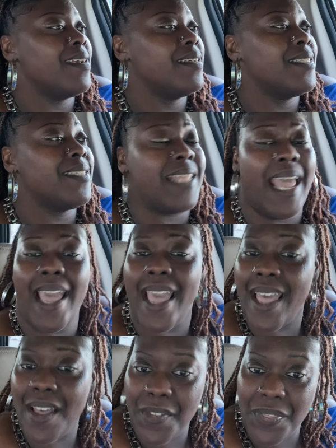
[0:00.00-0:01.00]
Stay
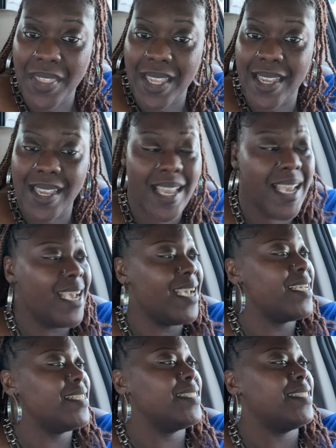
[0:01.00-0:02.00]
healthy.
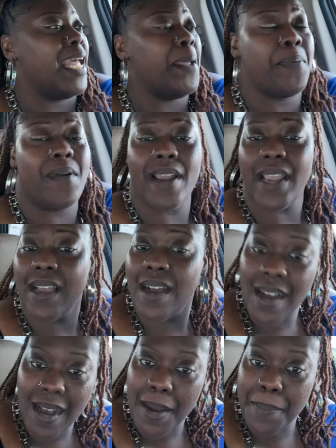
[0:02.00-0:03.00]
Stay prayed
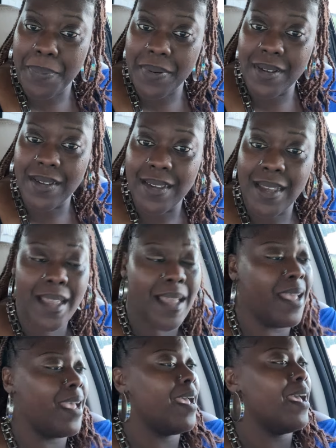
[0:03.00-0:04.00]
up.
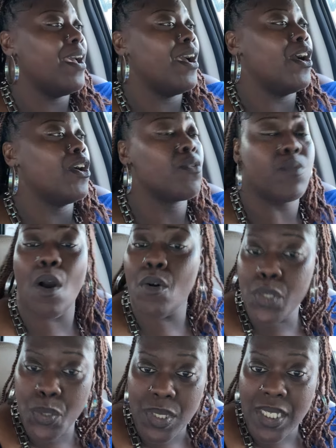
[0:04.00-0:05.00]
Grow
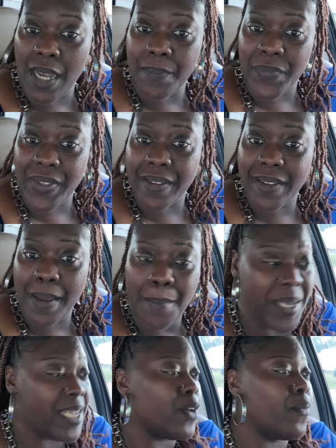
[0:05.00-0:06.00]
you something
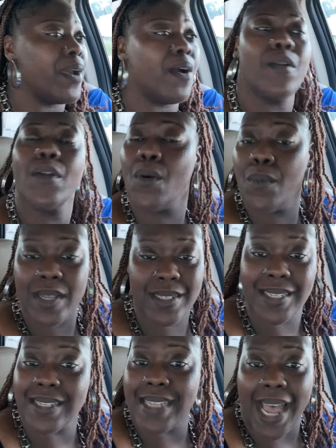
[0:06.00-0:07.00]
because we don't know what
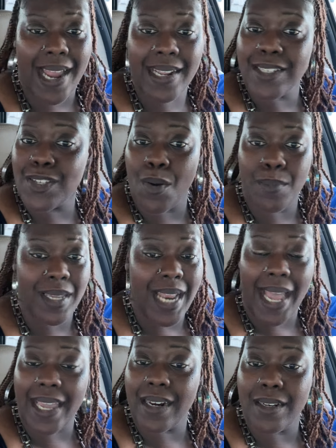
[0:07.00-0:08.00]
society is going to be
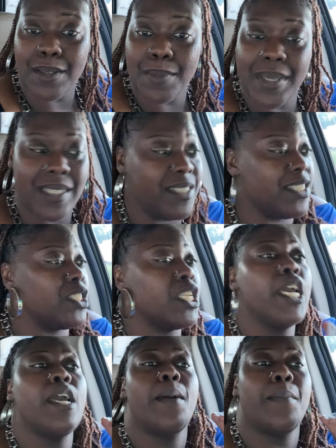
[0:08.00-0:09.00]
like in a little bit. Just
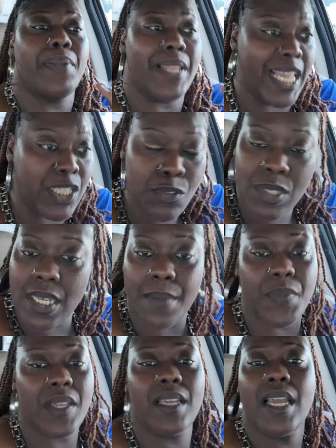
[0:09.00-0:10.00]
plant you
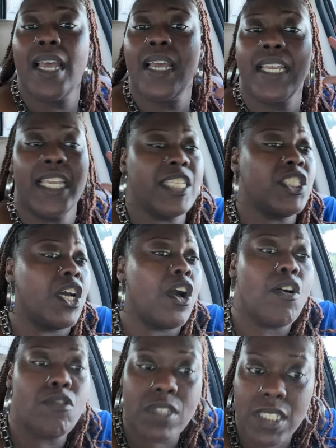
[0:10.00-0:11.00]
something. Get your
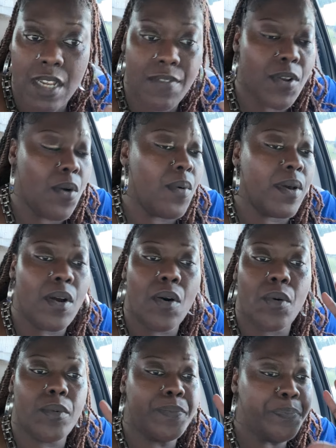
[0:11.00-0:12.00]
own stuff going
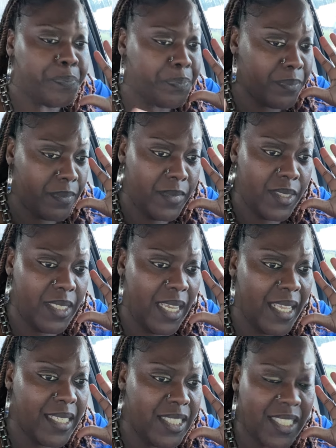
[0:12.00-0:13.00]
on.
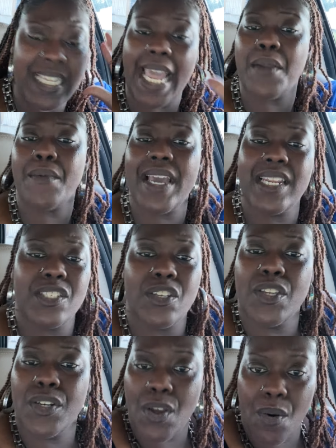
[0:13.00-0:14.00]
Stay ready so
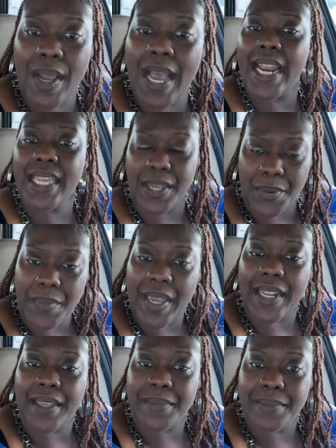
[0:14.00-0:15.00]
you don't to get
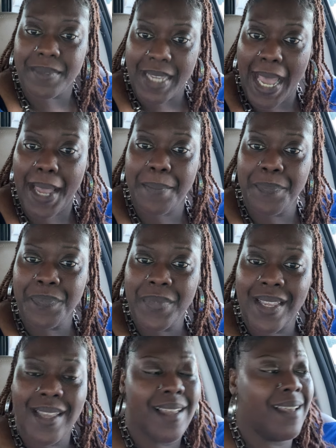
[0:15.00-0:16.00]
ready. Okay?
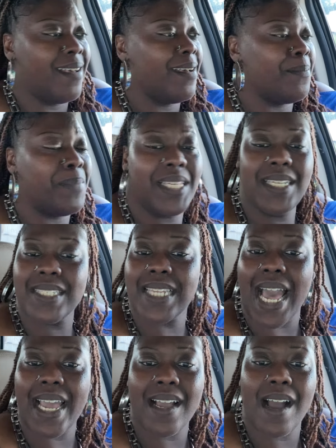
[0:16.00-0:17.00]
Please
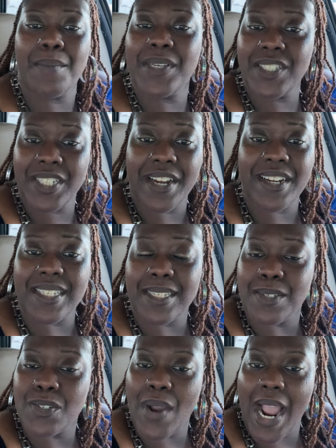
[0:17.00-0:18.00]
like, comment, share, and
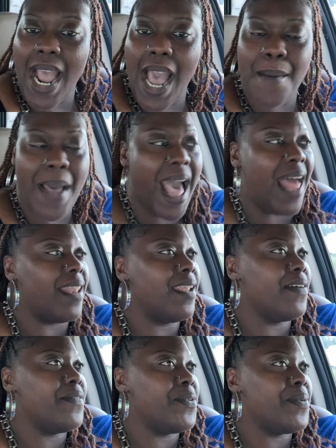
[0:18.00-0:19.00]
subscribe. I
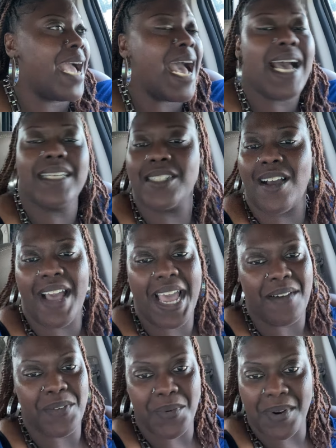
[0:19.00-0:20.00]
love you guys. Y'all
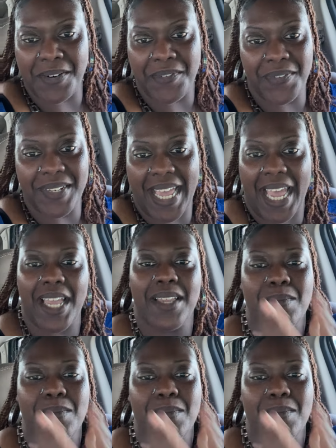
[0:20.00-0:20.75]
have a wonderful day.